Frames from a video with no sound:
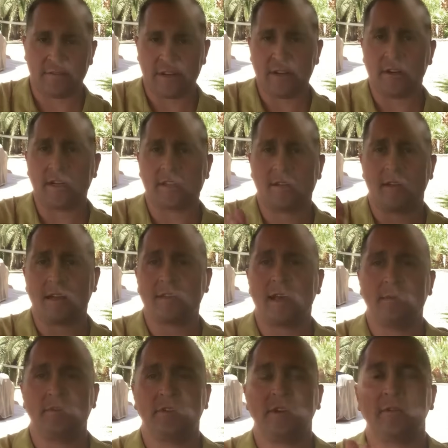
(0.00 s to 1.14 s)
every year, because a lot of
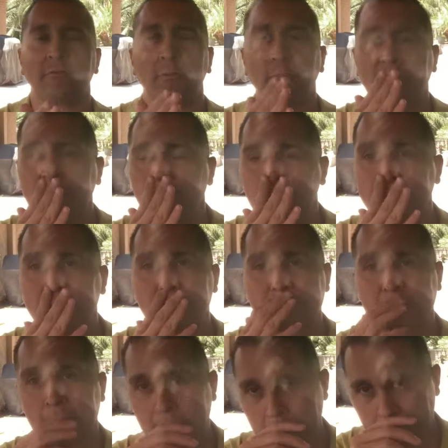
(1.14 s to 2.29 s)
times you'll get repeat
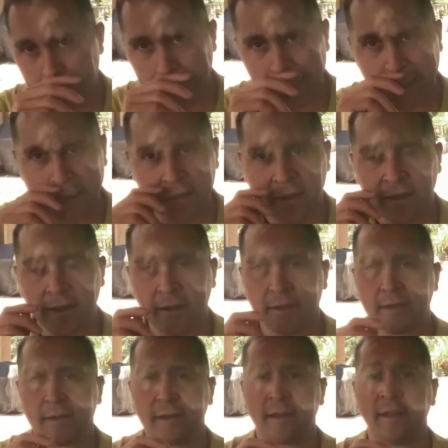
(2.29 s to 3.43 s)
renters, and
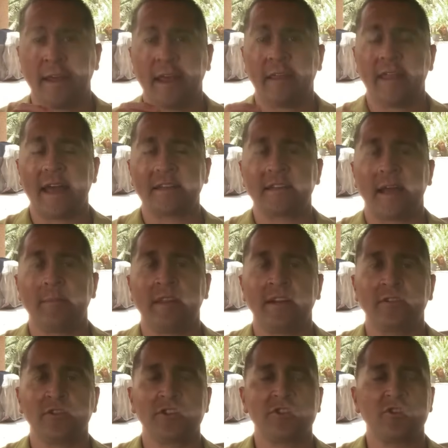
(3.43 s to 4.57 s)
that time of the
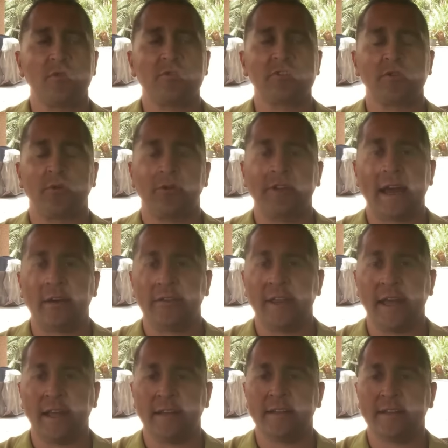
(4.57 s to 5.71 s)
year is so sold out
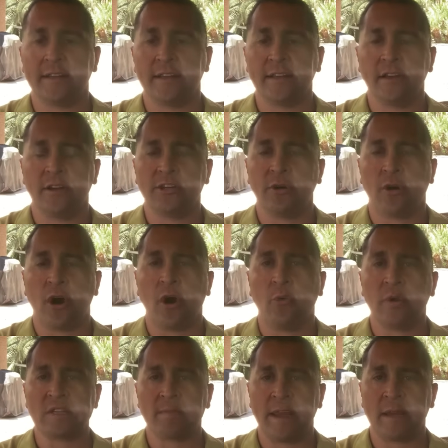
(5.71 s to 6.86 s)
that you'll
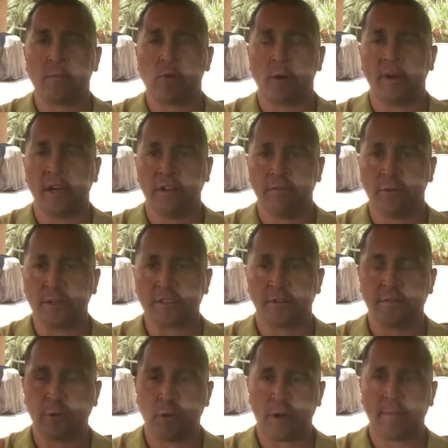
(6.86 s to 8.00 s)
always make more money for it. So
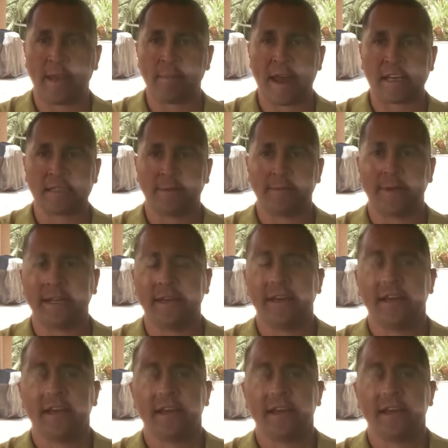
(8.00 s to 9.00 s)
if you want to make maximum money,